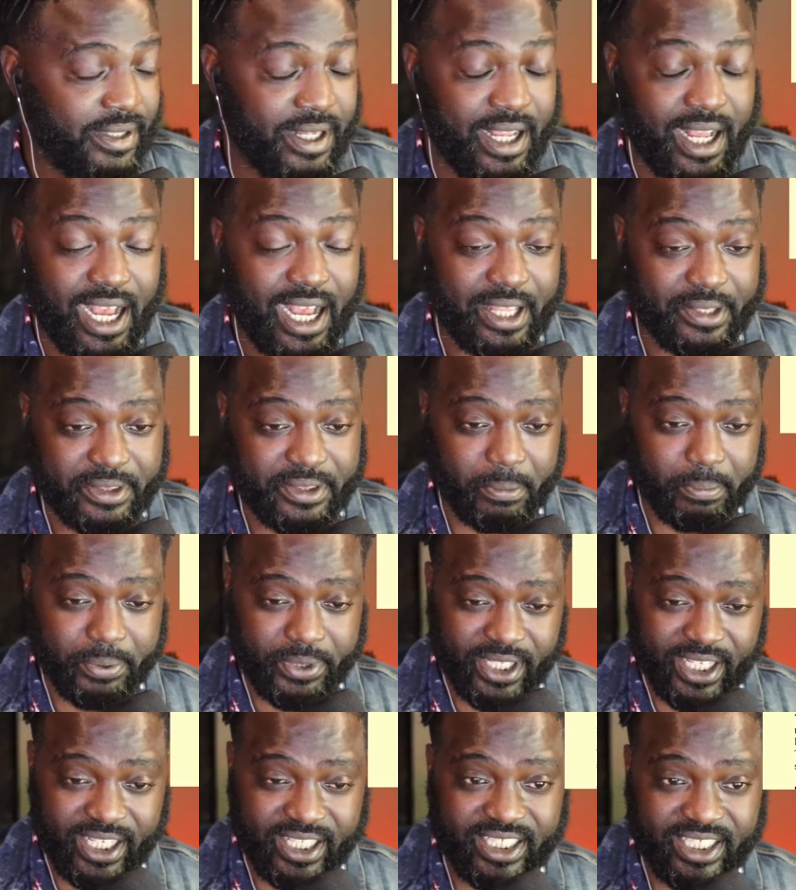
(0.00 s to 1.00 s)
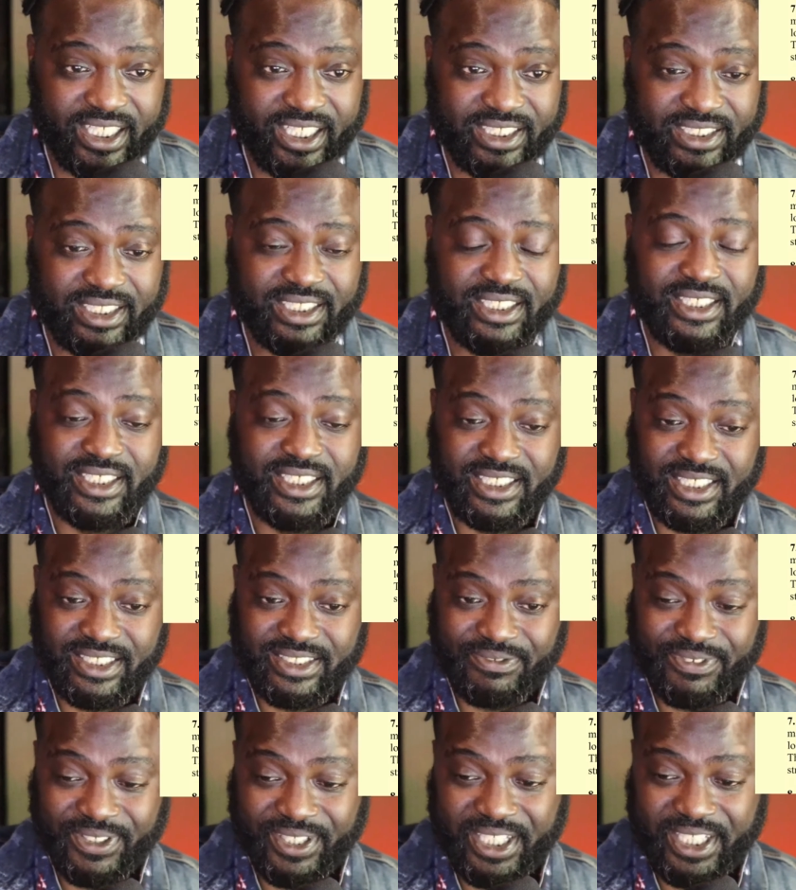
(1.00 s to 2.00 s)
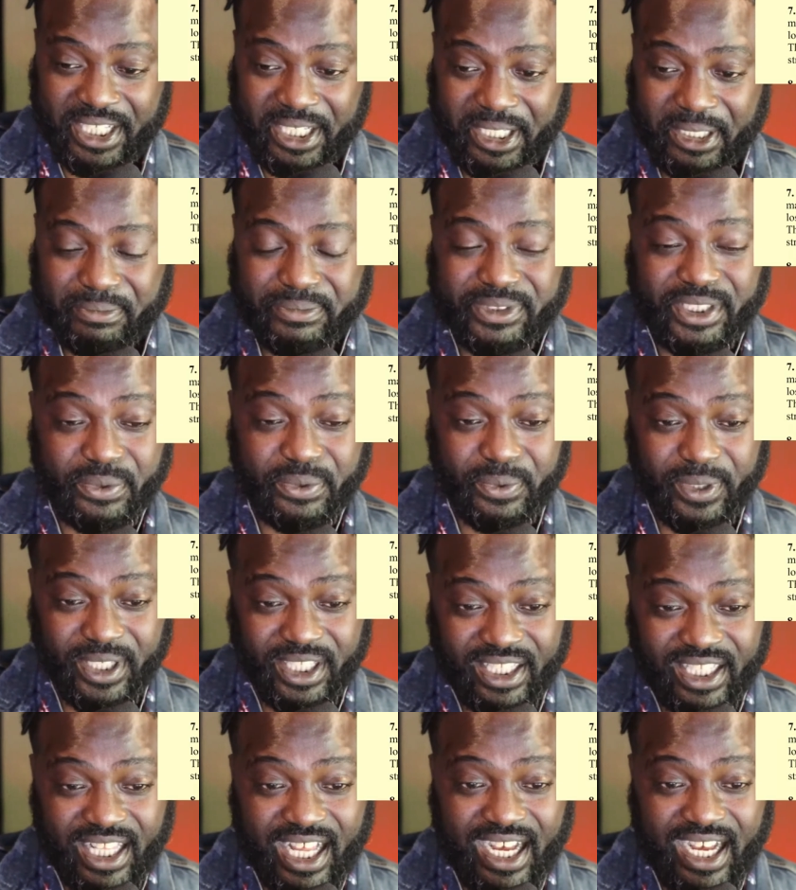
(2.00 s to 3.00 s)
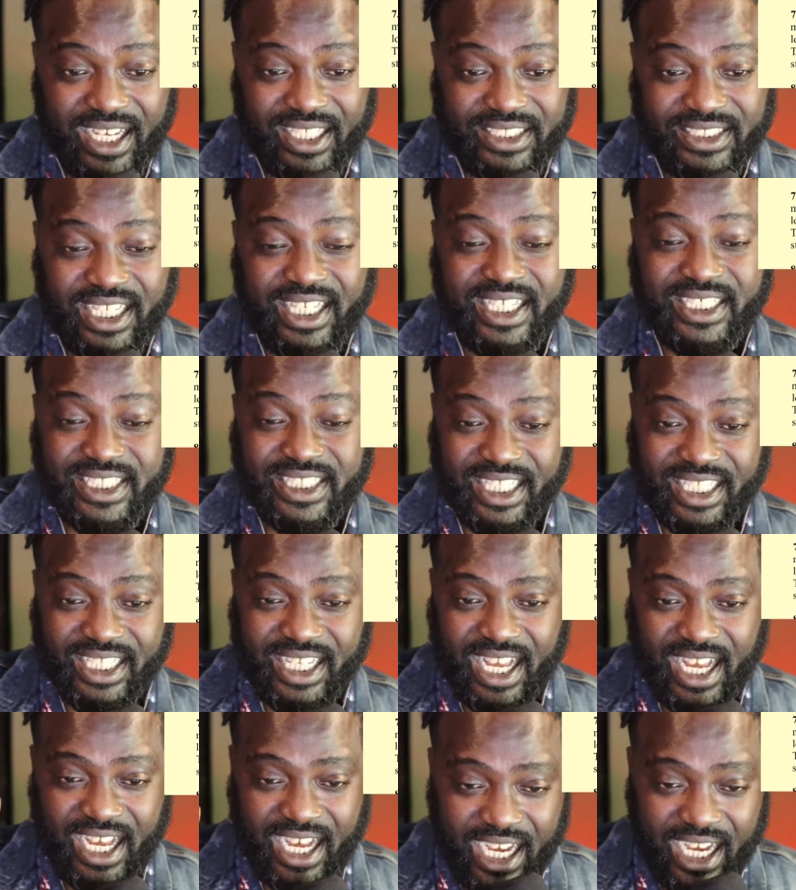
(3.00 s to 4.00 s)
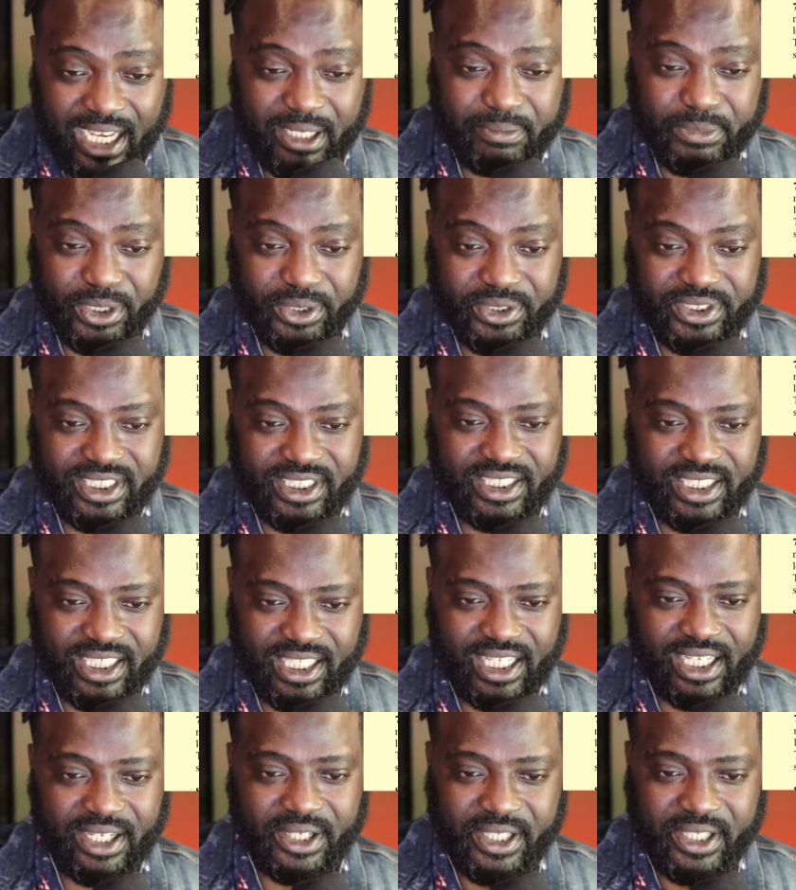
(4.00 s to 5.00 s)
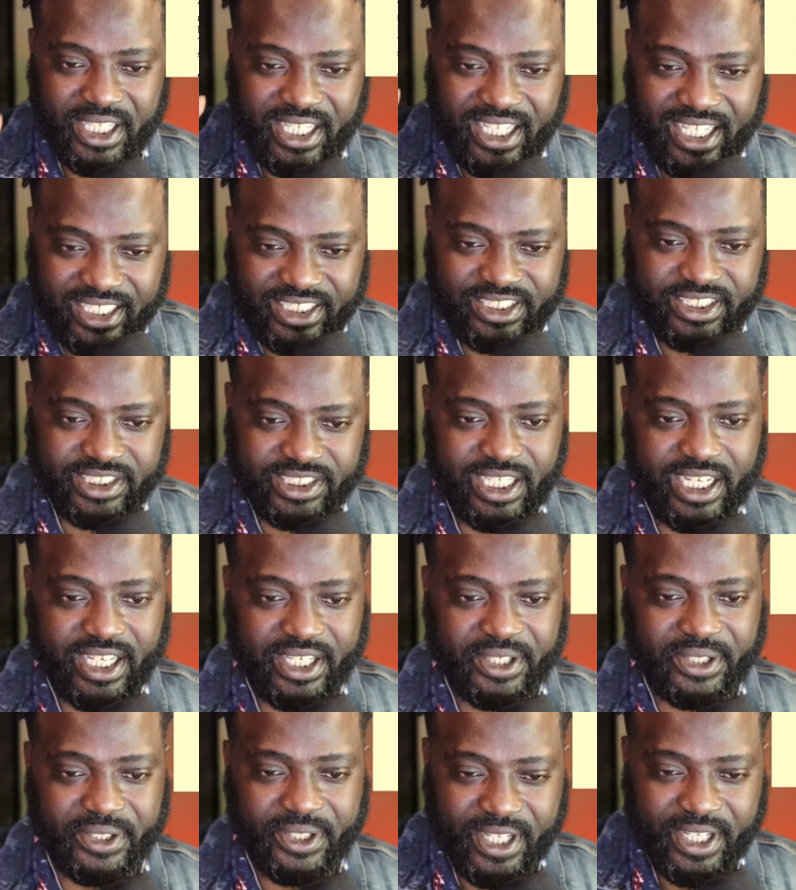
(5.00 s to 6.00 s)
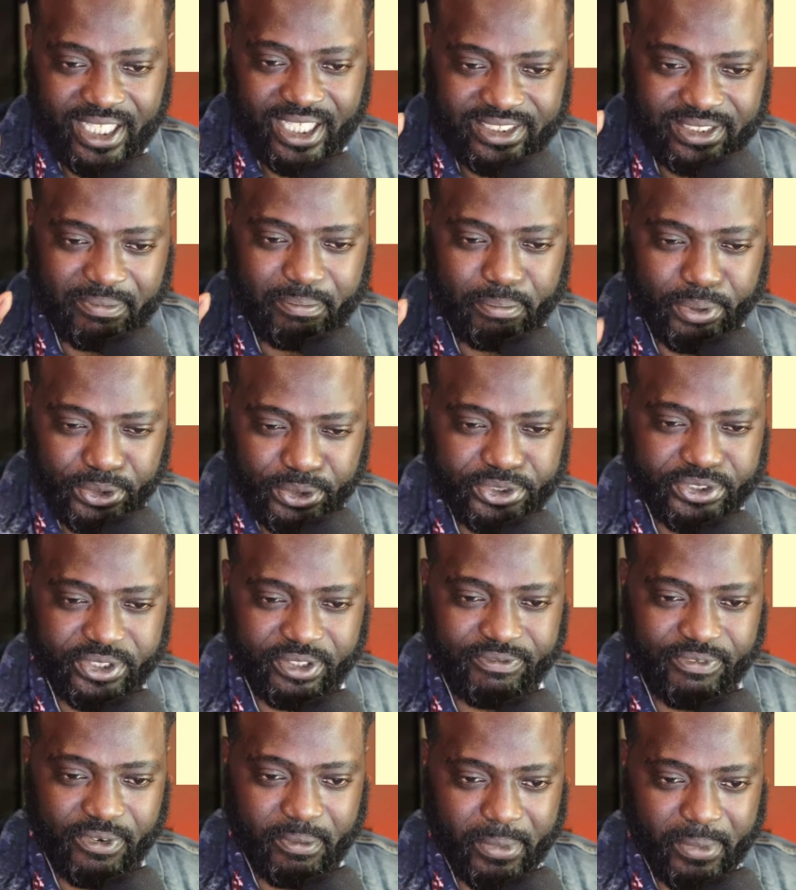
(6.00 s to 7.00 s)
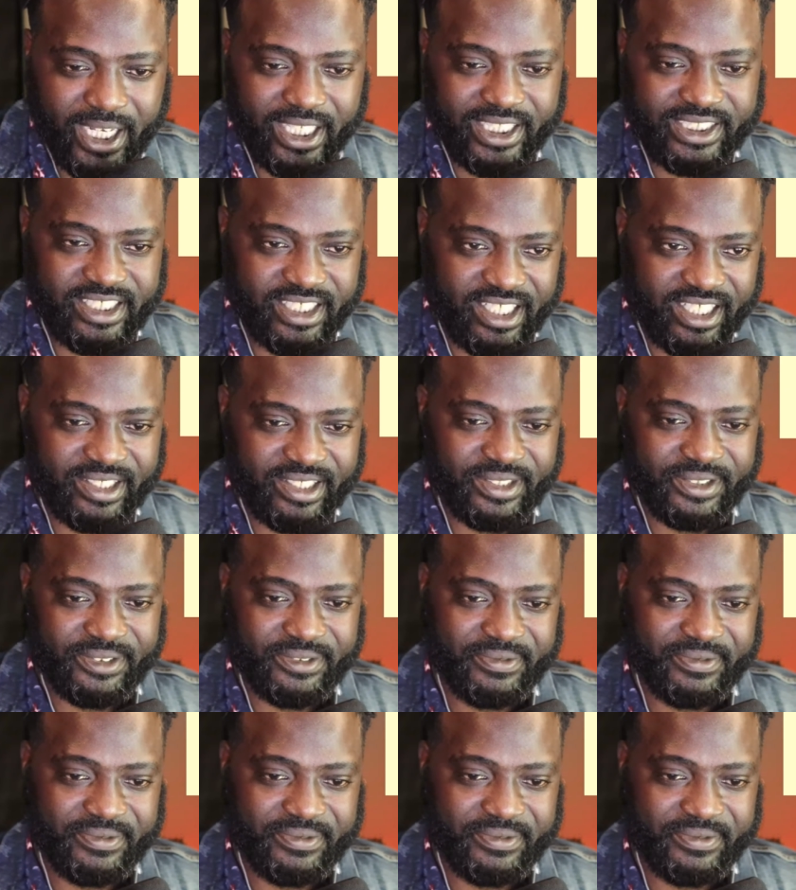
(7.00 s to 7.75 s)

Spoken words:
The plan is for him to realize that I'm using now his channel as a booster for my channel.